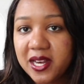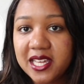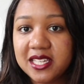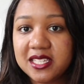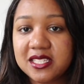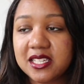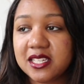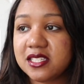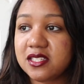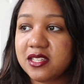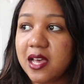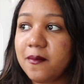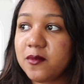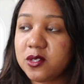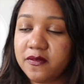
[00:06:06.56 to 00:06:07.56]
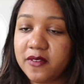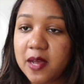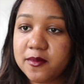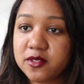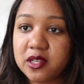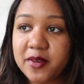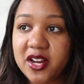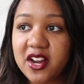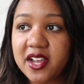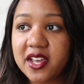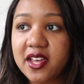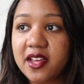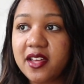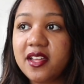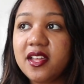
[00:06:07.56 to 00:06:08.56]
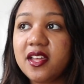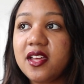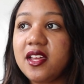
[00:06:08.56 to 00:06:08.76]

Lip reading: places in terms when it comes to America.